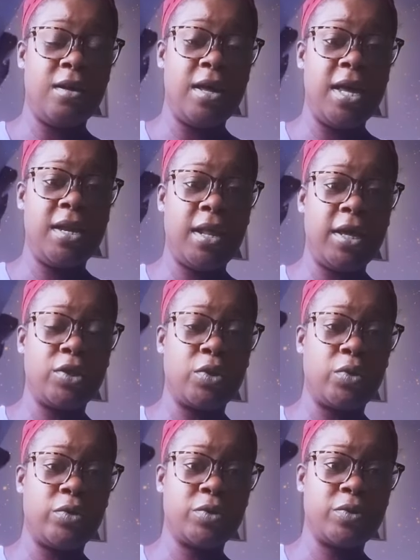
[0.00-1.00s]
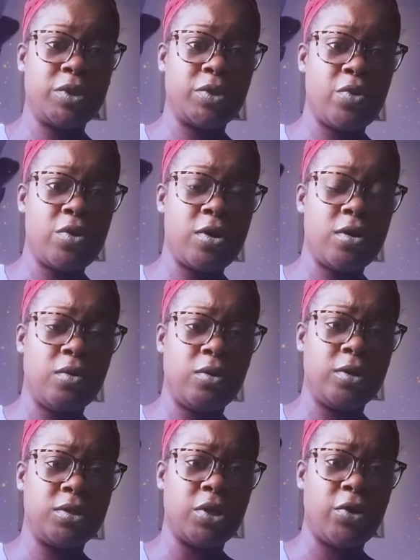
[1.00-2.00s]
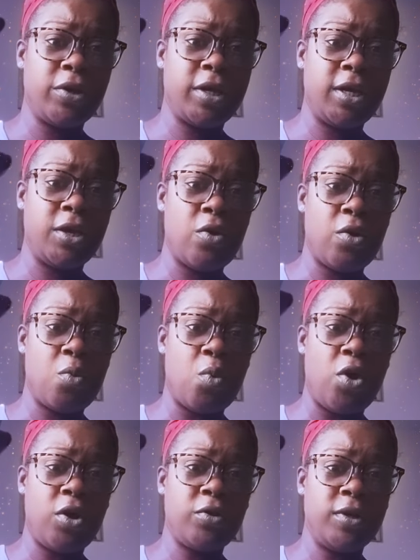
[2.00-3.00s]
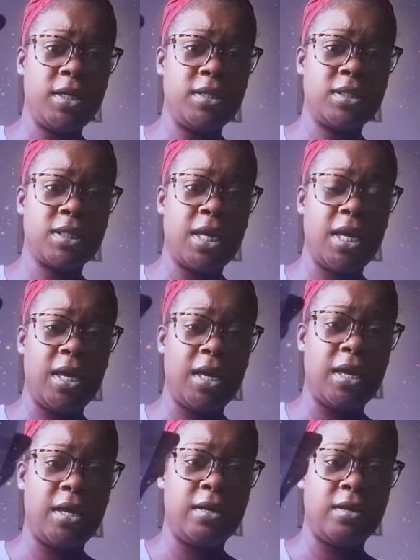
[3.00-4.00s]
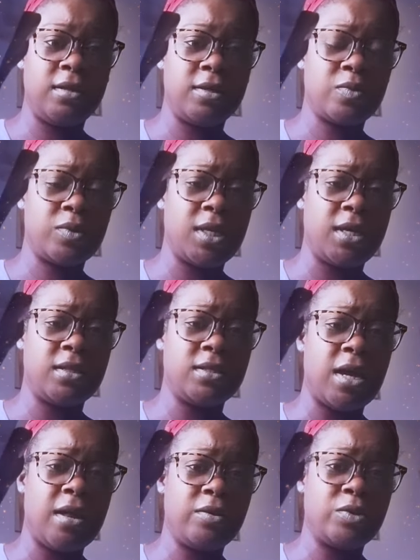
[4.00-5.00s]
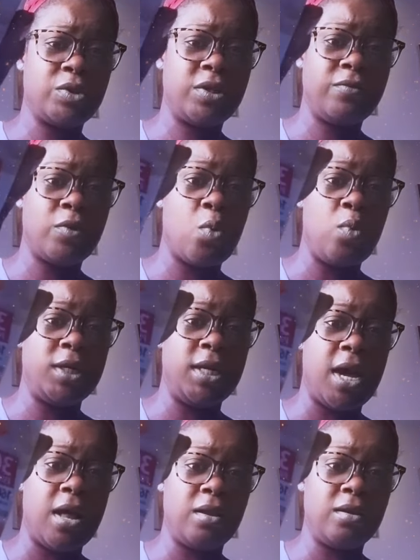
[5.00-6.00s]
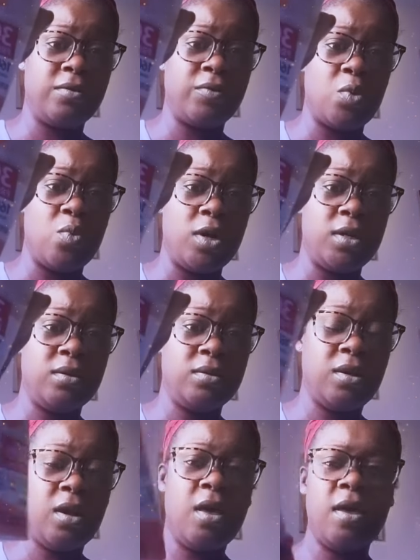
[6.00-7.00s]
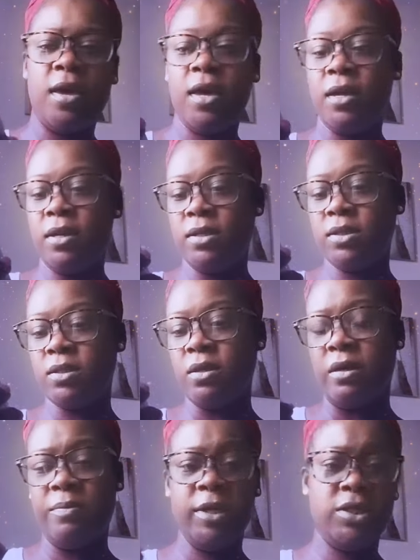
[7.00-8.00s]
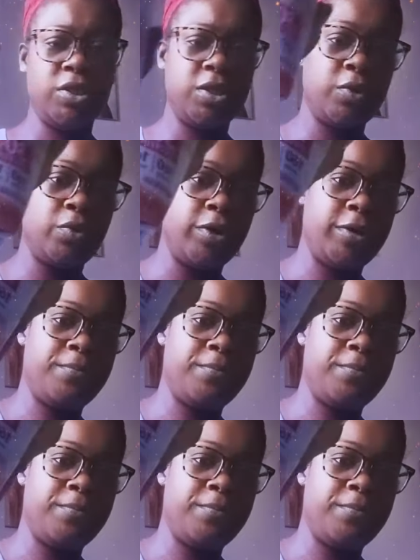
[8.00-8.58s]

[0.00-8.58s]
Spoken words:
in like the grocery store or Target or Walgreens, and this was at the Dollar Tree for $1 for one, and it's the peaches and cream.